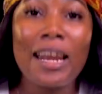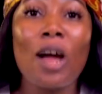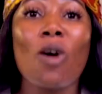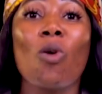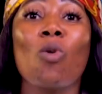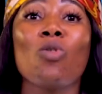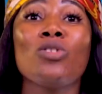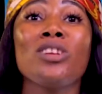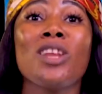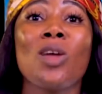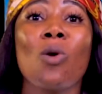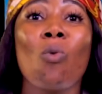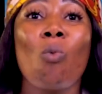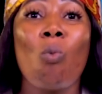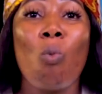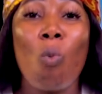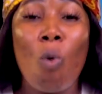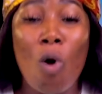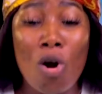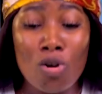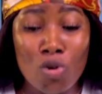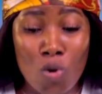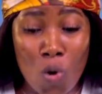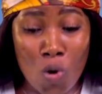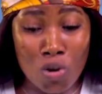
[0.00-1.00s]
now, come dey
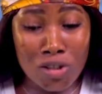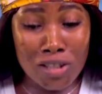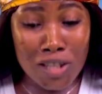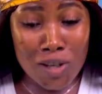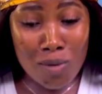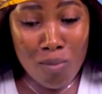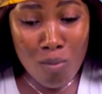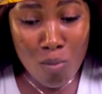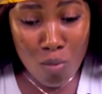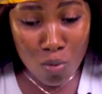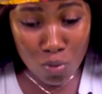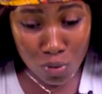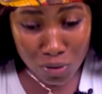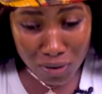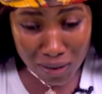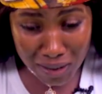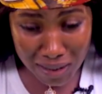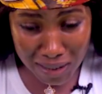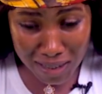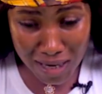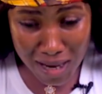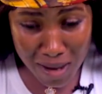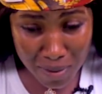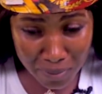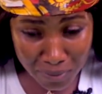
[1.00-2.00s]
warn all the
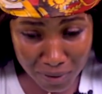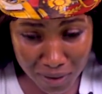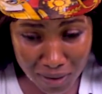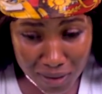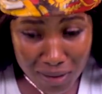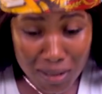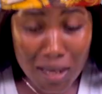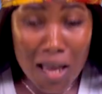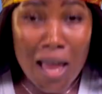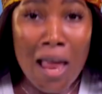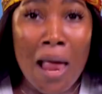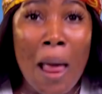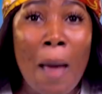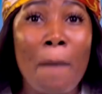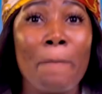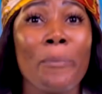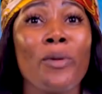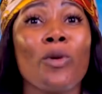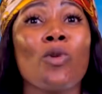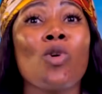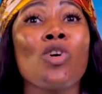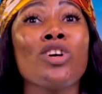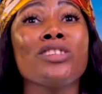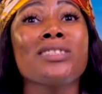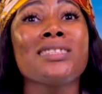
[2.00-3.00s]
Muslims,
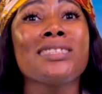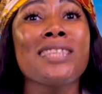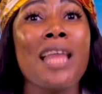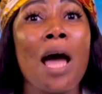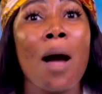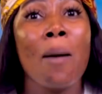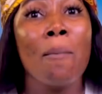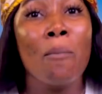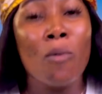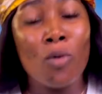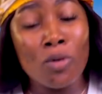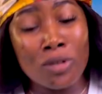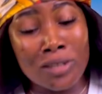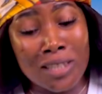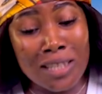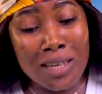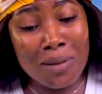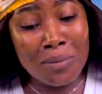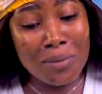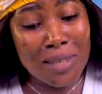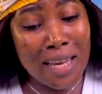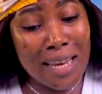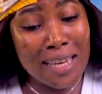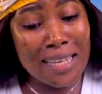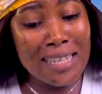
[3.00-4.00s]
because now
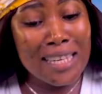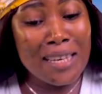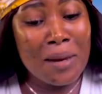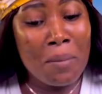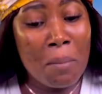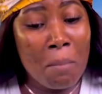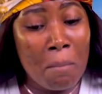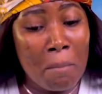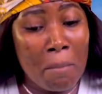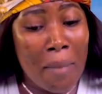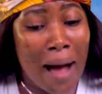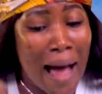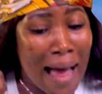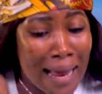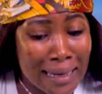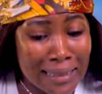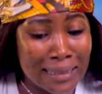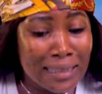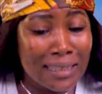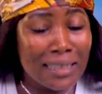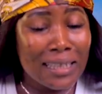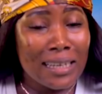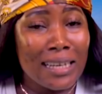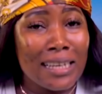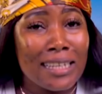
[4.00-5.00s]
Muslims they
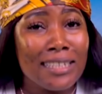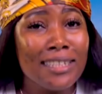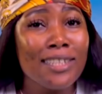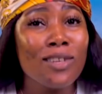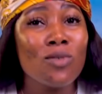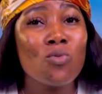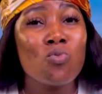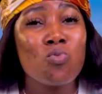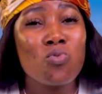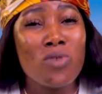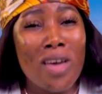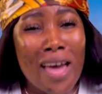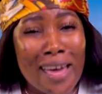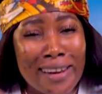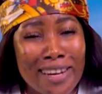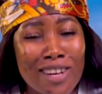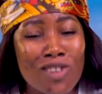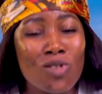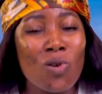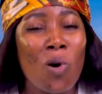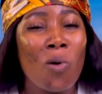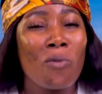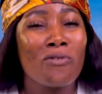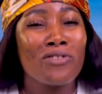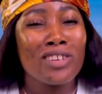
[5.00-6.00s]
demand the
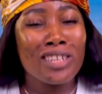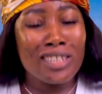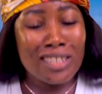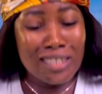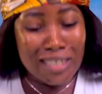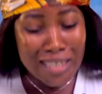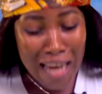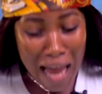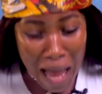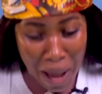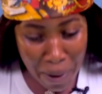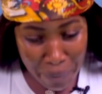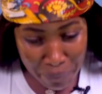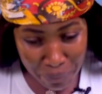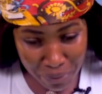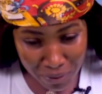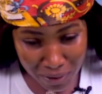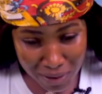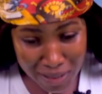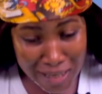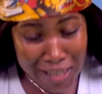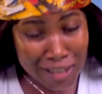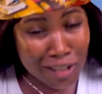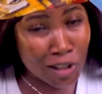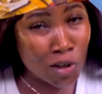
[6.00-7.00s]
wearing of hijab.
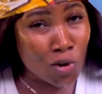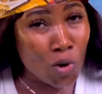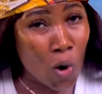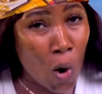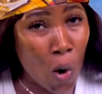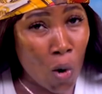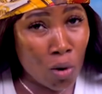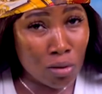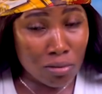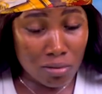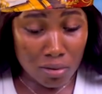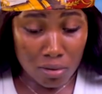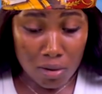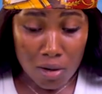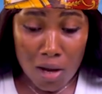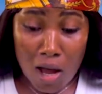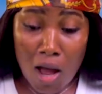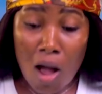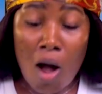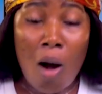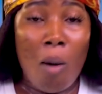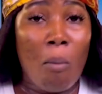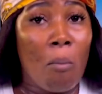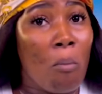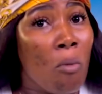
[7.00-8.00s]
Listen,
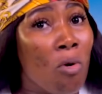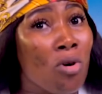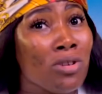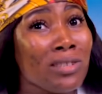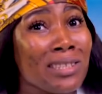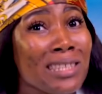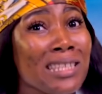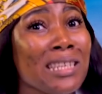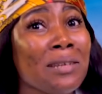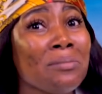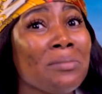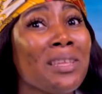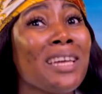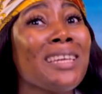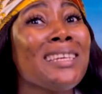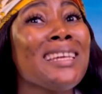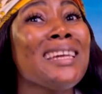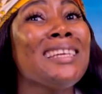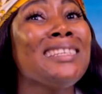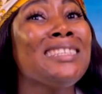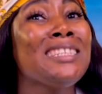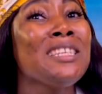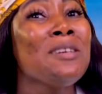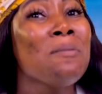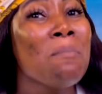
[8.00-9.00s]
Muslims
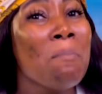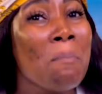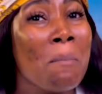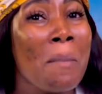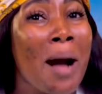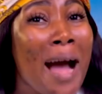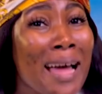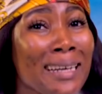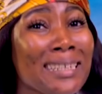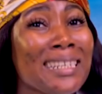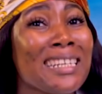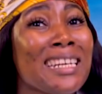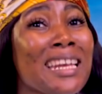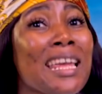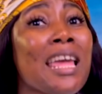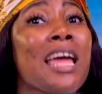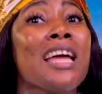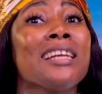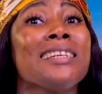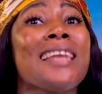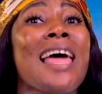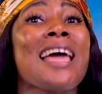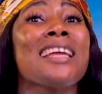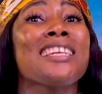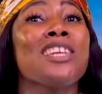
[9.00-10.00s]
they demand,
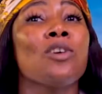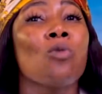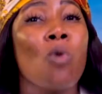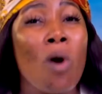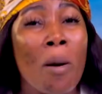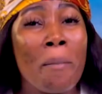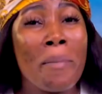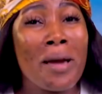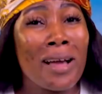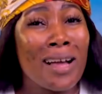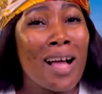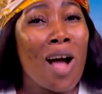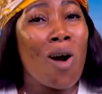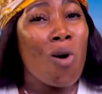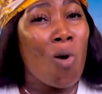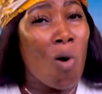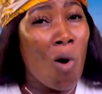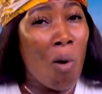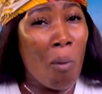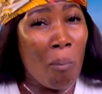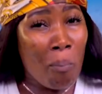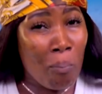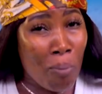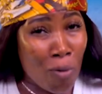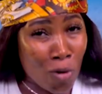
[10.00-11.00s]
they want make a
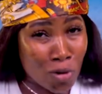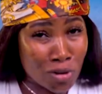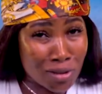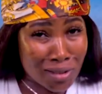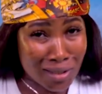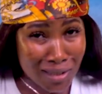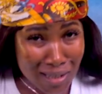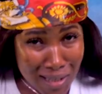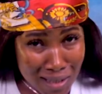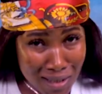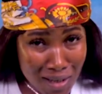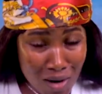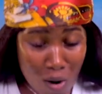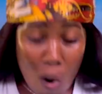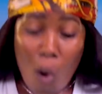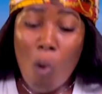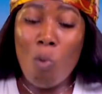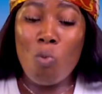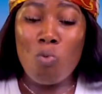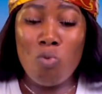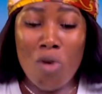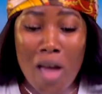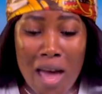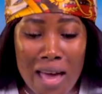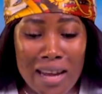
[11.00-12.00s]
compulsory
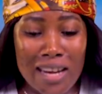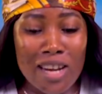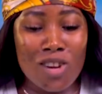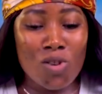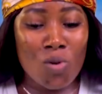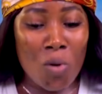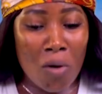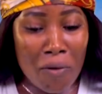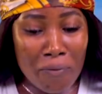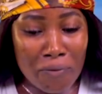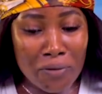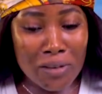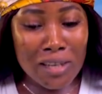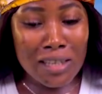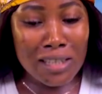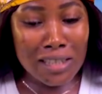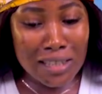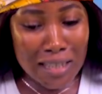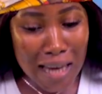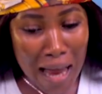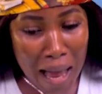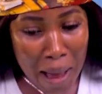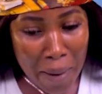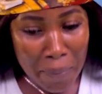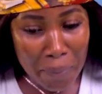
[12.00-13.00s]
wearing of
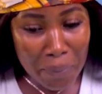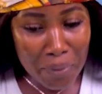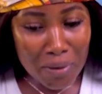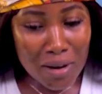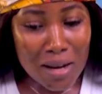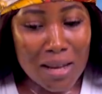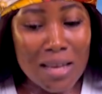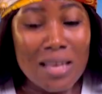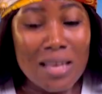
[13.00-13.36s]
hijab